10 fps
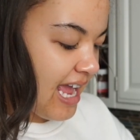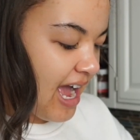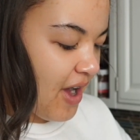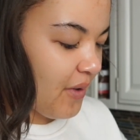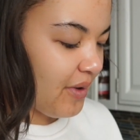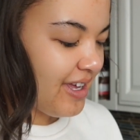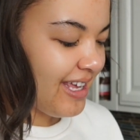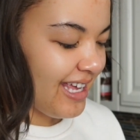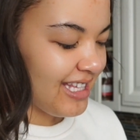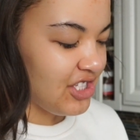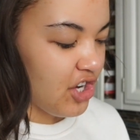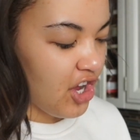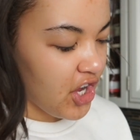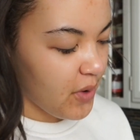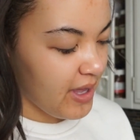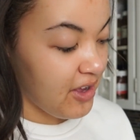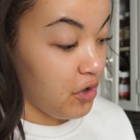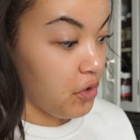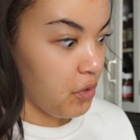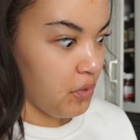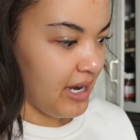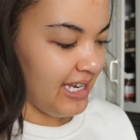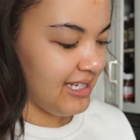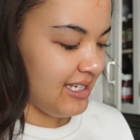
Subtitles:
now, it's not going great.